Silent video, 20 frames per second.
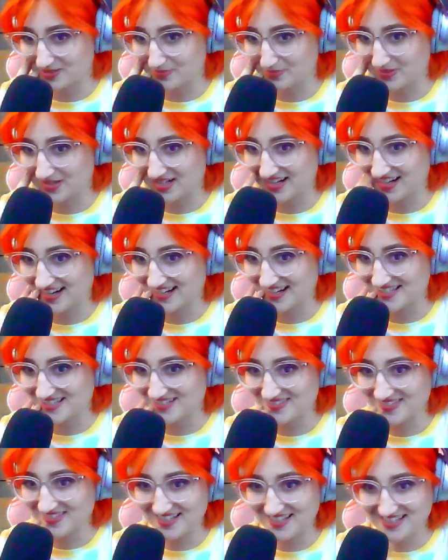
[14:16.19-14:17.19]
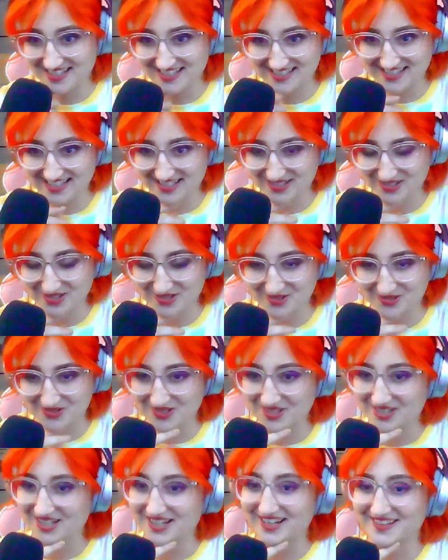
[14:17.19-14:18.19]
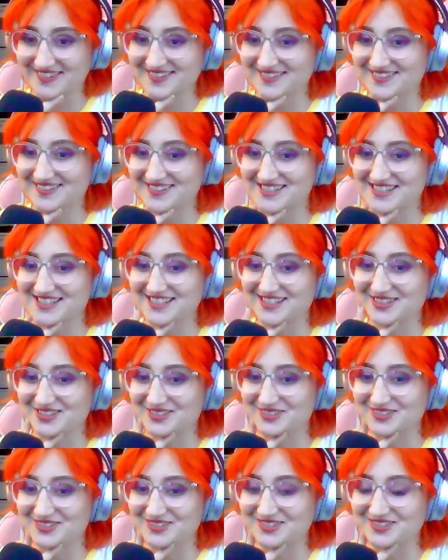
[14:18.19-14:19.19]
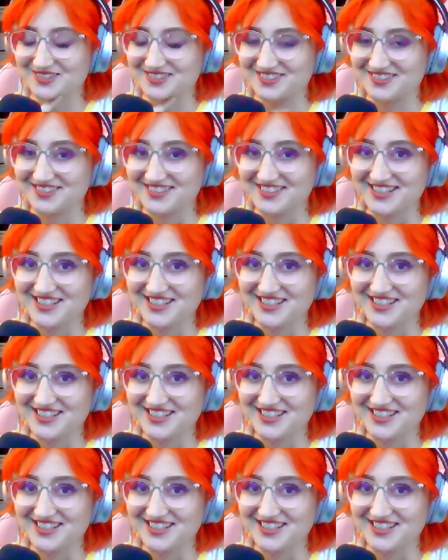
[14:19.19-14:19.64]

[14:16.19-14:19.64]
but I do think it's kind of cool how it looks like little